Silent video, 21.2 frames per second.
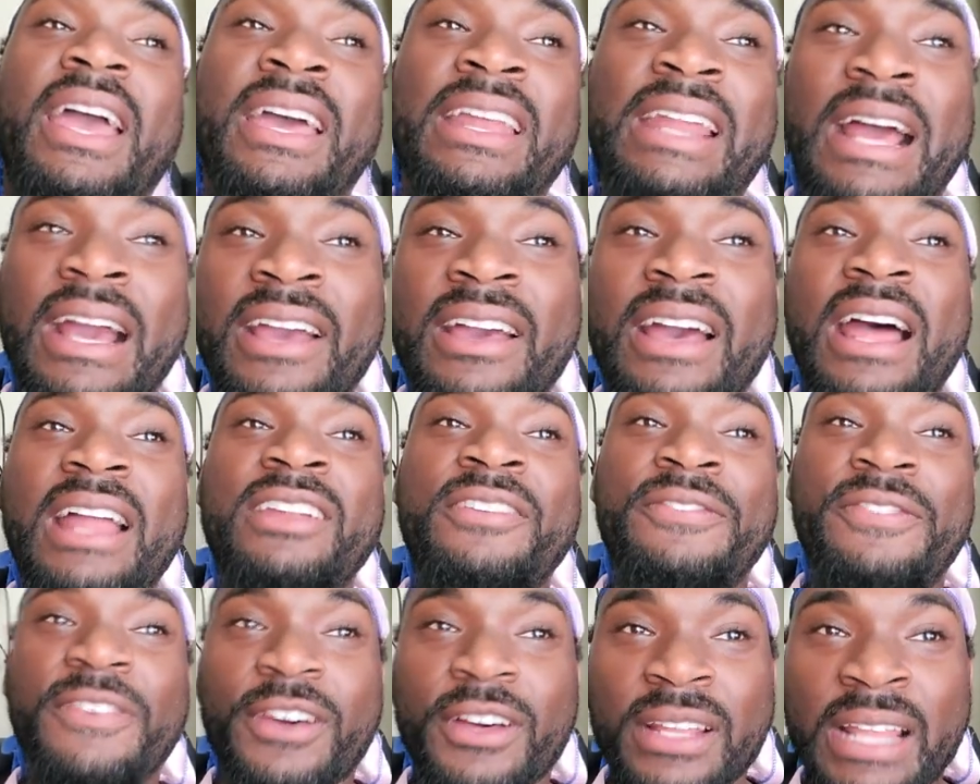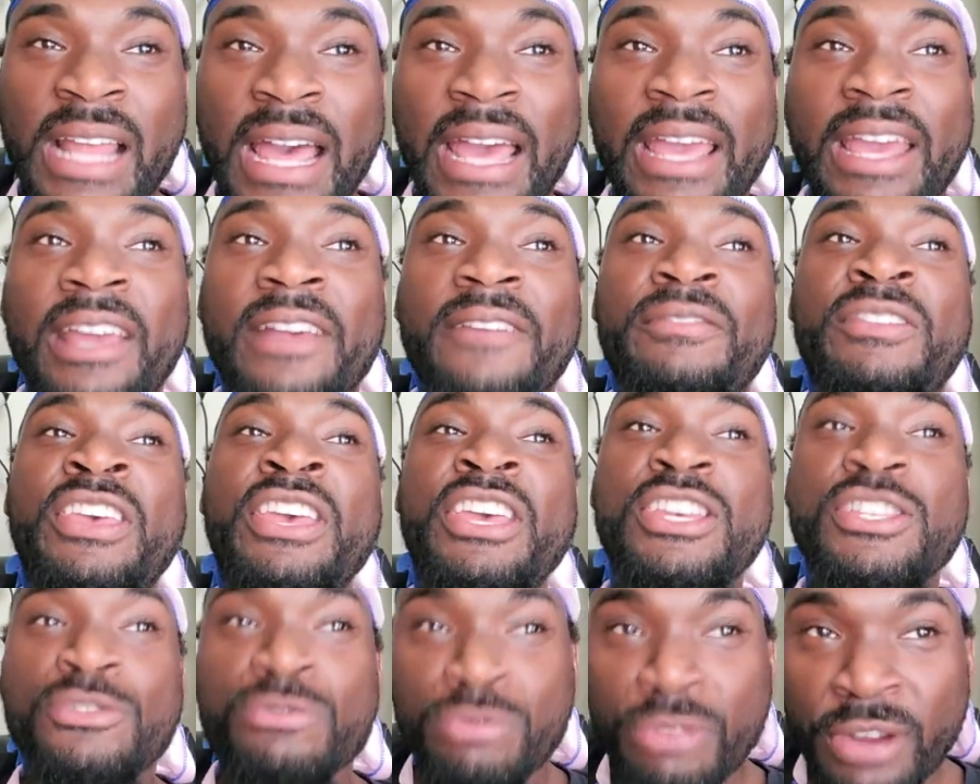And I kind of feel like
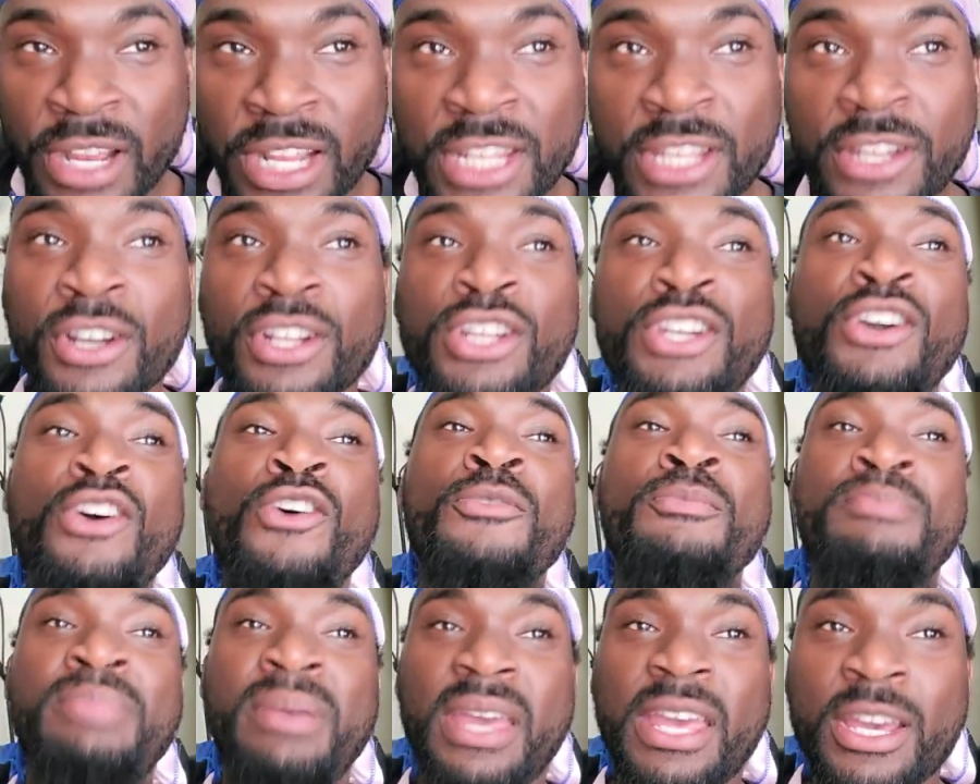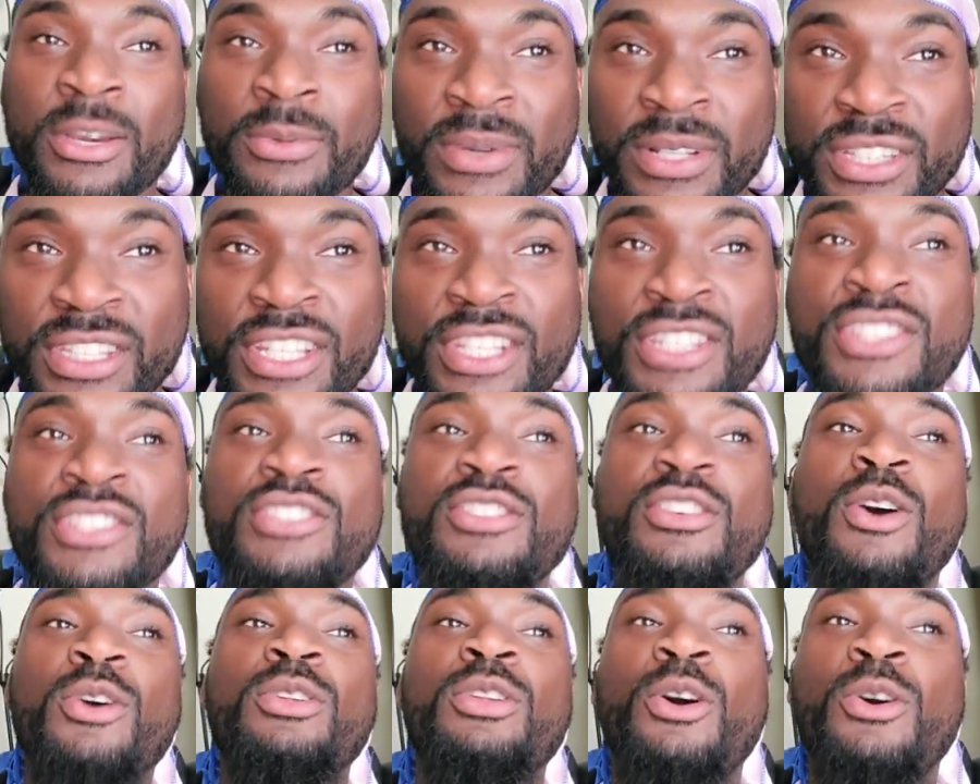he's really going to go big with this
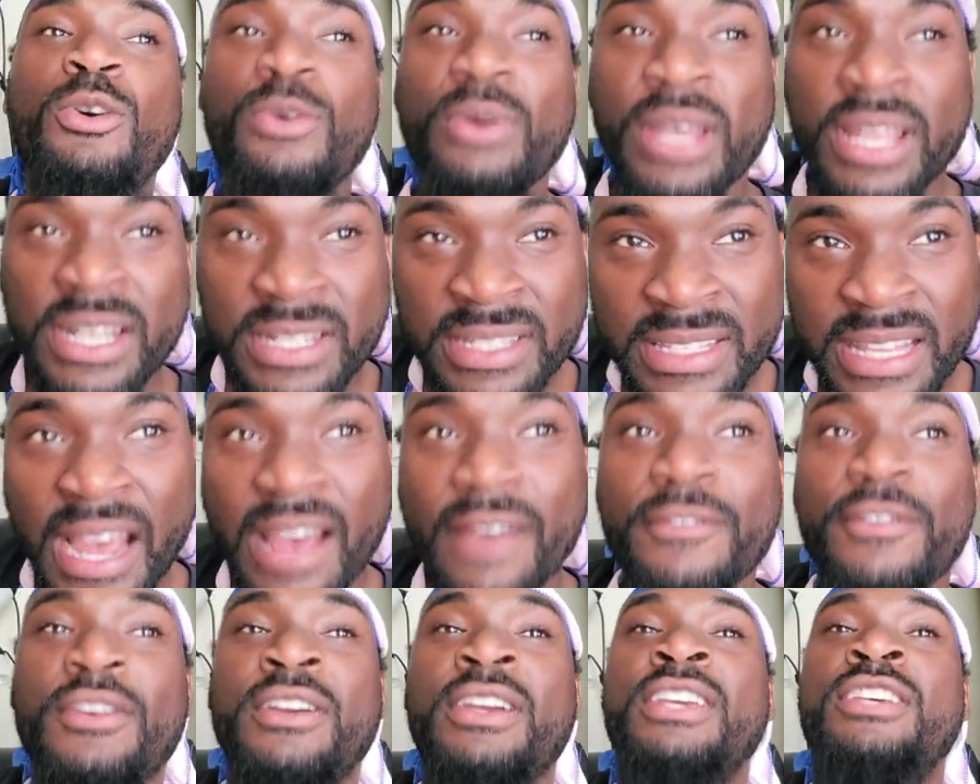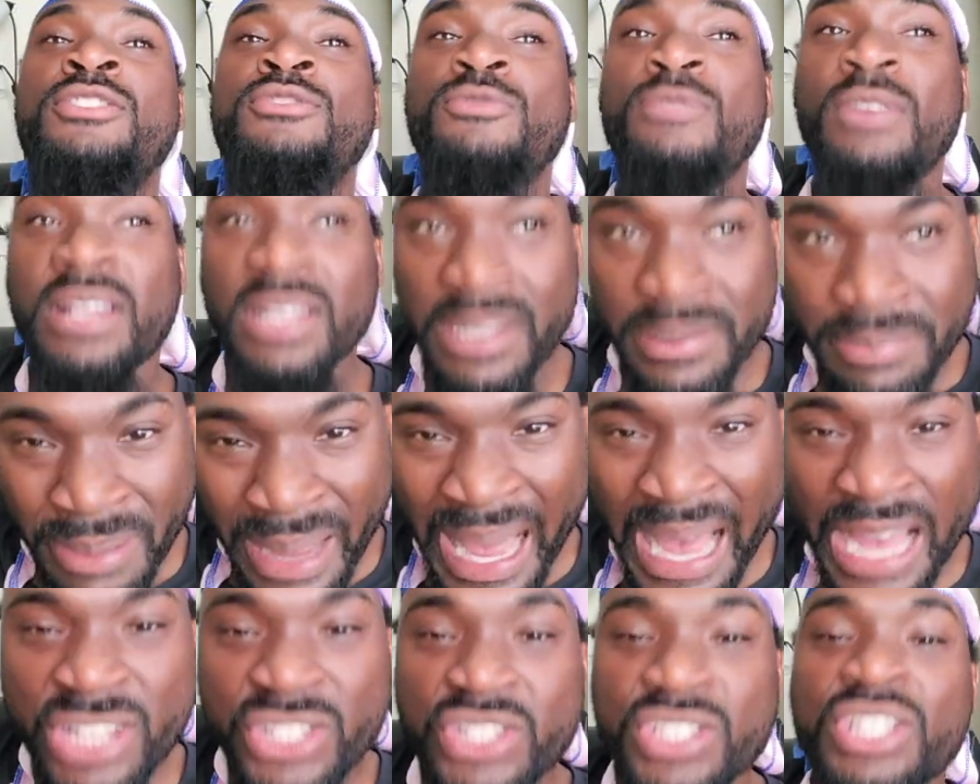solo endeavor. He's really
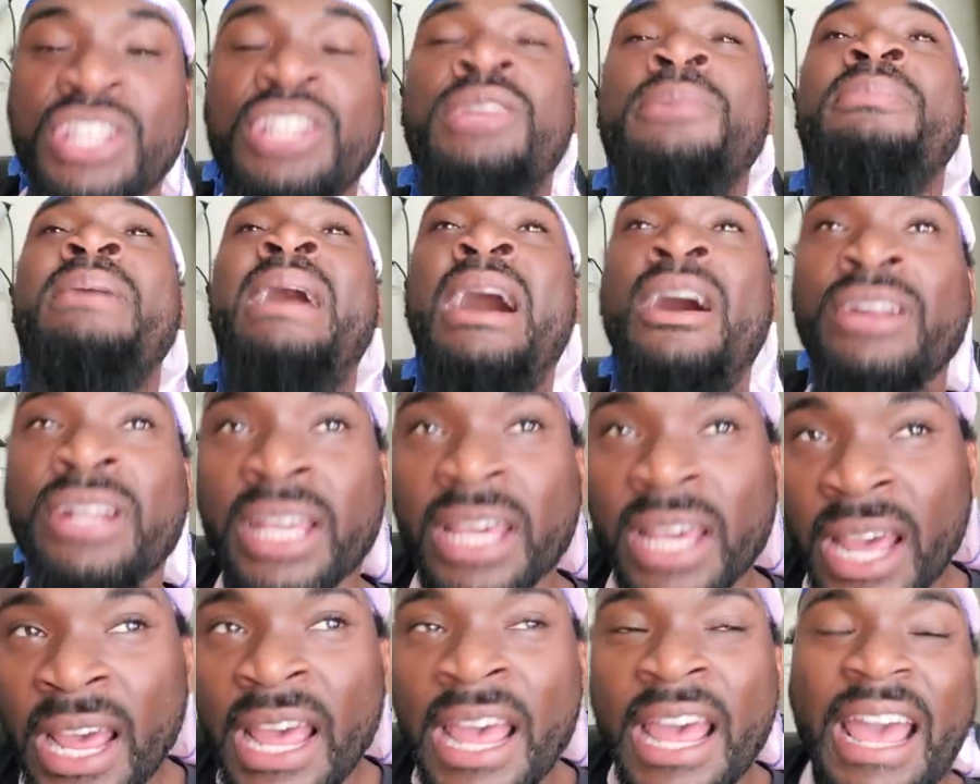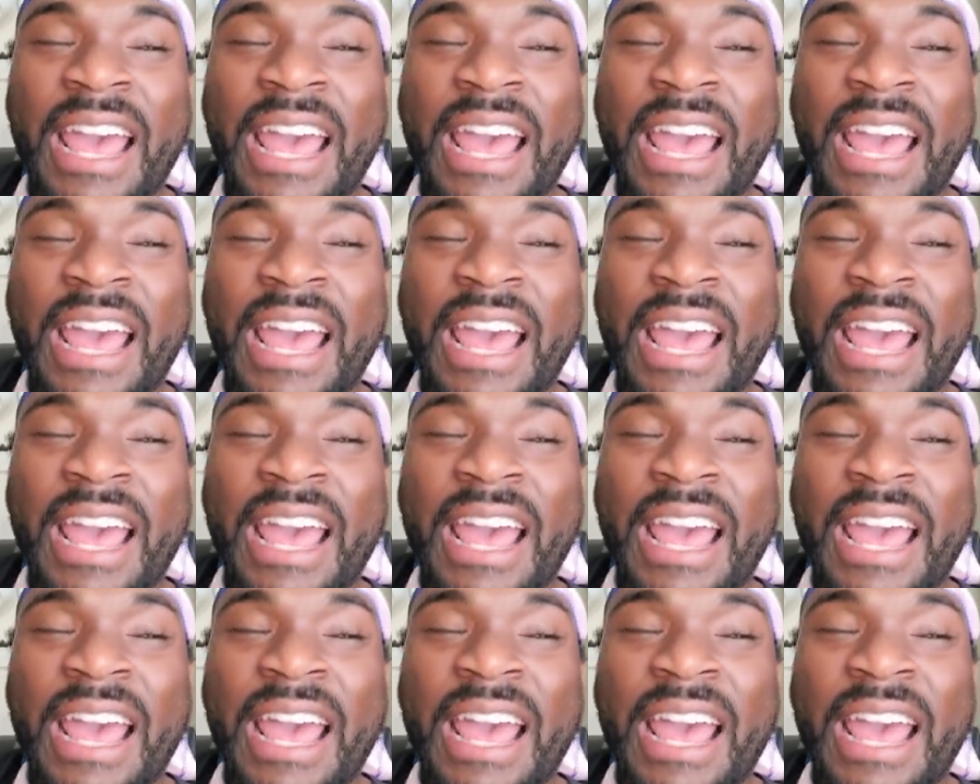passionate about it.